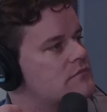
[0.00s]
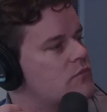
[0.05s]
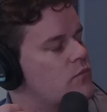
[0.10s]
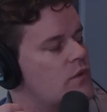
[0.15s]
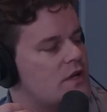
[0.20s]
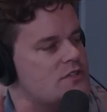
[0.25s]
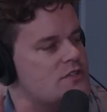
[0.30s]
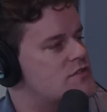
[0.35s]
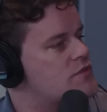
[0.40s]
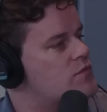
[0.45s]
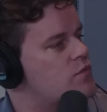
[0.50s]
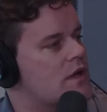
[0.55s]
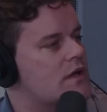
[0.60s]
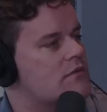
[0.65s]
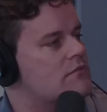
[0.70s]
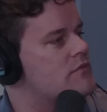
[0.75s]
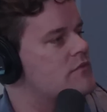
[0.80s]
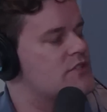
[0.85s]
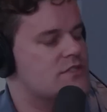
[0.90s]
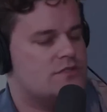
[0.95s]
We just
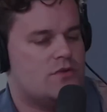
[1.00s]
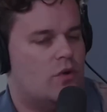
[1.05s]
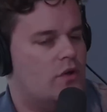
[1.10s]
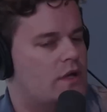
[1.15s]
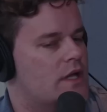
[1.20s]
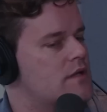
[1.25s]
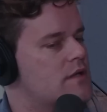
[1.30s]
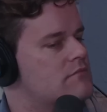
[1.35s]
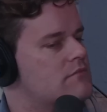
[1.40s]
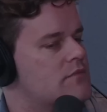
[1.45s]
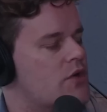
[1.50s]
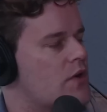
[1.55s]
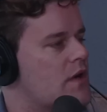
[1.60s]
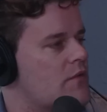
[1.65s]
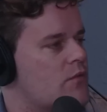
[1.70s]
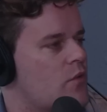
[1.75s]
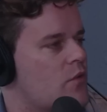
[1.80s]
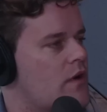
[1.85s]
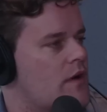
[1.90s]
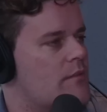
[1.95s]
we just hold it. Don't
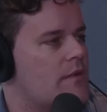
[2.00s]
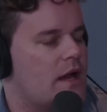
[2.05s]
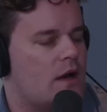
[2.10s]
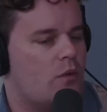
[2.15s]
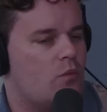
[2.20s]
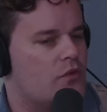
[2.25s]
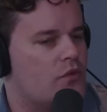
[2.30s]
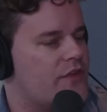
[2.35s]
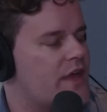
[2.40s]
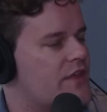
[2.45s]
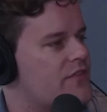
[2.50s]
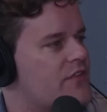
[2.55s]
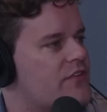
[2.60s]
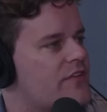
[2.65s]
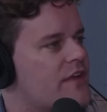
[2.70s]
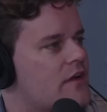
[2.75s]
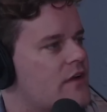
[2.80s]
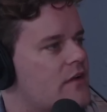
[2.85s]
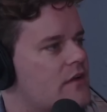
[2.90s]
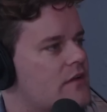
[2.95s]
even worry about it. We'll take the
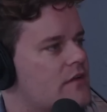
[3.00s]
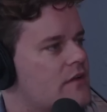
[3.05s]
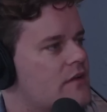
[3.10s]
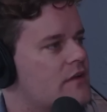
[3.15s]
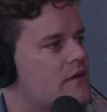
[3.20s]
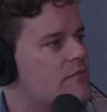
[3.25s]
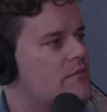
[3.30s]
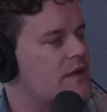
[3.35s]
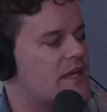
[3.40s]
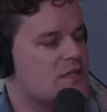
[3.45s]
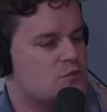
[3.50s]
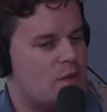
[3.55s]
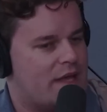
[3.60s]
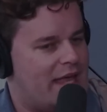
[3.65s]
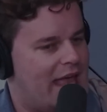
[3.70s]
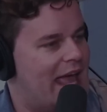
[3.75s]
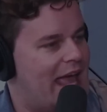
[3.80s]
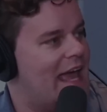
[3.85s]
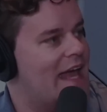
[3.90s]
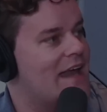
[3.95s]
single because we
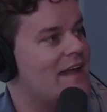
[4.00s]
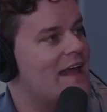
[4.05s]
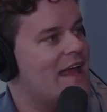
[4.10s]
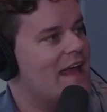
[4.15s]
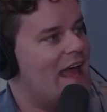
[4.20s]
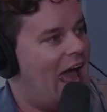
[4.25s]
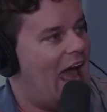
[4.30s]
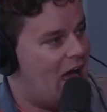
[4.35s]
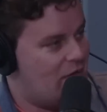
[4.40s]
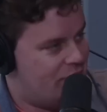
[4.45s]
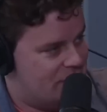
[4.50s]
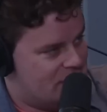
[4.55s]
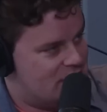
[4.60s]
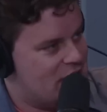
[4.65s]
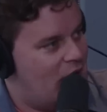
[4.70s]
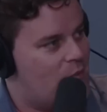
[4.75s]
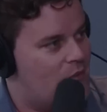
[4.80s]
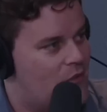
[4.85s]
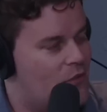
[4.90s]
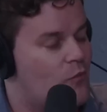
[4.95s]
can't have the
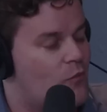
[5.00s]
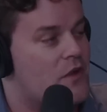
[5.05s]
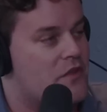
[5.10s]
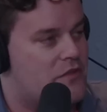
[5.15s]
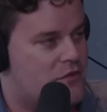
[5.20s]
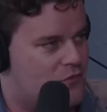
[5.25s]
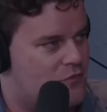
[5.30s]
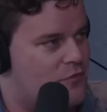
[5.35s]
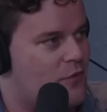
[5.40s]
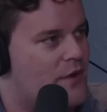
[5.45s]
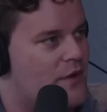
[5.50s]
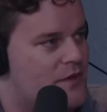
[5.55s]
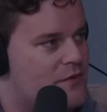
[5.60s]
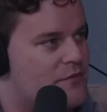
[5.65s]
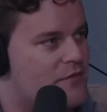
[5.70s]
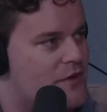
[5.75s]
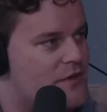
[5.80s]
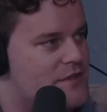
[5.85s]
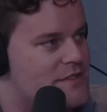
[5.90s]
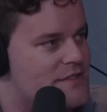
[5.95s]
double with you throwing to
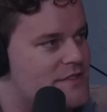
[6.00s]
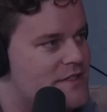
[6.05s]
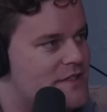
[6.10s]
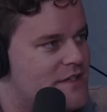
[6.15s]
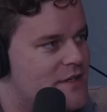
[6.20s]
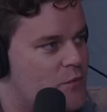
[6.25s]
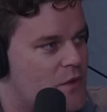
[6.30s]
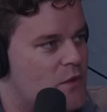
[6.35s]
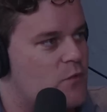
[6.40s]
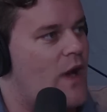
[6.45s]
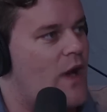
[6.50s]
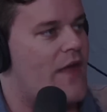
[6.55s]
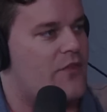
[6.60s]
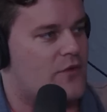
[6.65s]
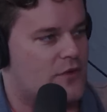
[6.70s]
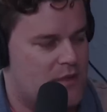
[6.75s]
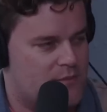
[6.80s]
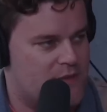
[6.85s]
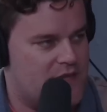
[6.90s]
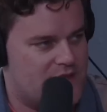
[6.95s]
first. We'd rather
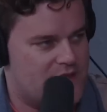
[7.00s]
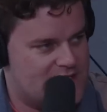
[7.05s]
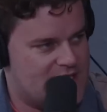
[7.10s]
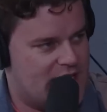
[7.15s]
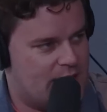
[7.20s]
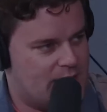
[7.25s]
limit oh, so, the